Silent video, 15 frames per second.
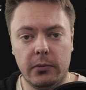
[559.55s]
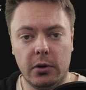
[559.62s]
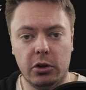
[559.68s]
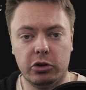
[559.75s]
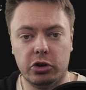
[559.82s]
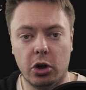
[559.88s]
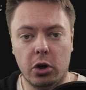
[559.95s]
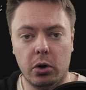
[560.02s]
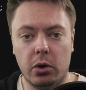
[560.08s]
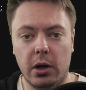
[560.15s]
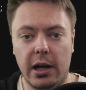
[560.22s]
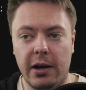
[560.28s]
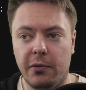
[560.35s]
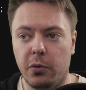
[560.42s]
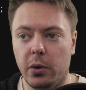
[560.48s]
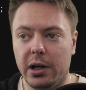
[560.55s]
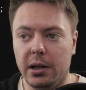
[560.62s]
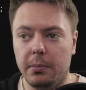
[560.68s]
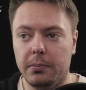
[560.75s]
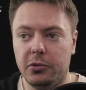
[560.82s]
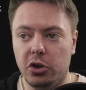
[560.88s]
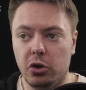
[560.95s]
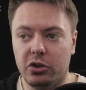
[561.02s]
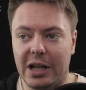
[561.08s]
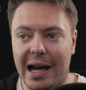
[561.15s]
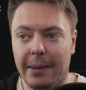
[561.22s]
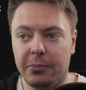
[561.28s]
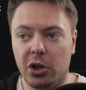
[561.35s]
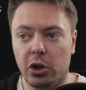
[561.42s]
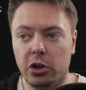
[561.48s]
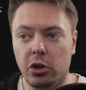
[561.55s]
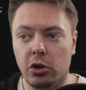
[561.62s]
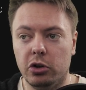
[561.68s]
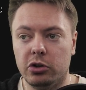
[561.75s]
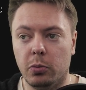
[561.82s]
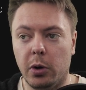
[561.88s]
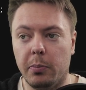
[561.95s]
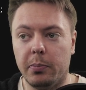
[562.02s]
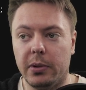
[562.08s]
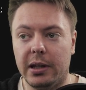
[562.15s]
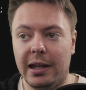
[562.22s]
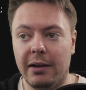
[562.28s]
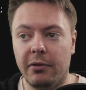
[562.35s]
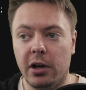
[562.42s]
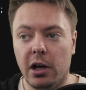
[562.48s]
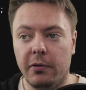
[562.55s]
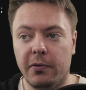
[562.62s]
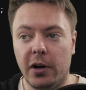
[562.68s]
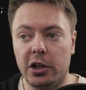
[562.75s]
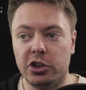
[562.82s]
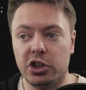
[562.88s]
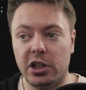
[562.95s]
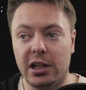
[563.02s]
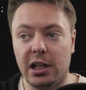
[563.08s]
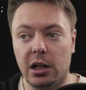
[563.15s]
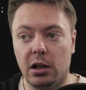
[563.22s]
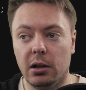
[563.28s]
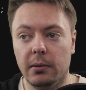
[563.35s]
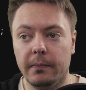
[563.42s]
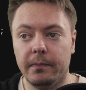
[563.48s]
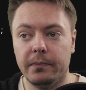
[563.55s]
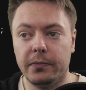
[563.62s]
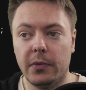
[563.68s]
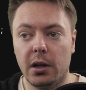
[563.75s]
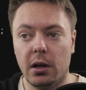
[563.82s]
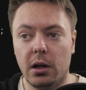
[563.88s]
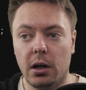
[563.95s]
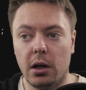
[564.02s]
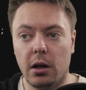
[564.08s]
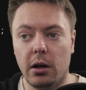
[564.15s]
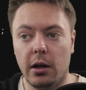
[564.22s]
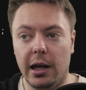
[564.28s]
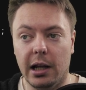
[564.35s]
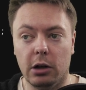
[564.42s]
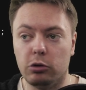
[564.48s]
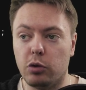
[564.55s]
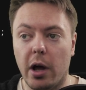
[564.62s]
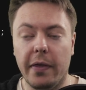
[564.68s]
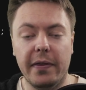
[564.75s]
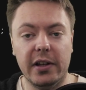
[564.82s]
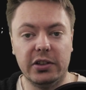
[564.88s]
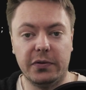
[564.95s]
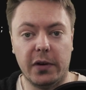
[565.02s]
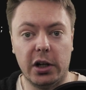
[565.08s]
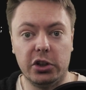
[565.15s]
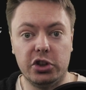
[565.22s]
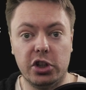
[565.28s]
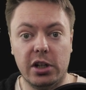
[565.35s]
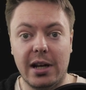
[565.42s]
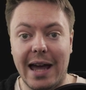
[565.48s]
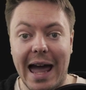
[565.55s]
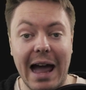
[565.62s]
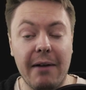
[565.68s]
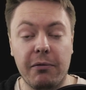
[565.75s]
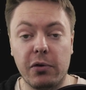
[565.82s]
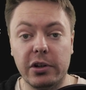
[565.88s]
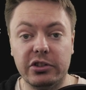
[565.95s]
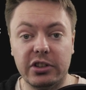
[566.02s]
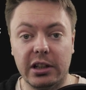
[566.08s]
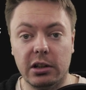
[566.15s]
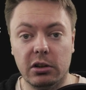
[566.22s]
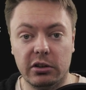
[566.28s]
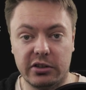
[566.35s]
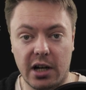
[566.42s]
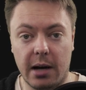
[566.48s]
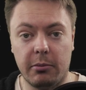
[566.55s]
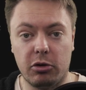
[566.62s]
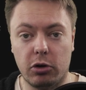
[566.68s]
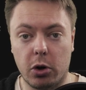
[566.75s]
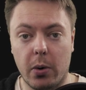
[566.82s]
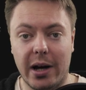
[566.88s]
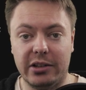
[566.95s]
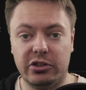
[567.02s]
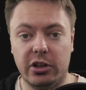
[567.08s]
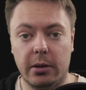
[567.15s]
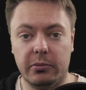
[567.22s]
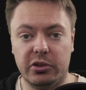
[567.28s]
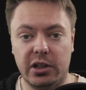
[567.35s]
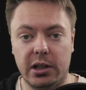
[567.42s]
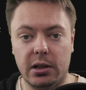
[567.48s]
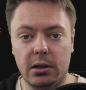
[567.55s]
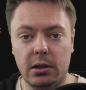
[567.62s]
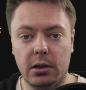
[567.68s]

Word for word: So if we use app.use and we give it a function here, it'll run this function every single time a request comes in.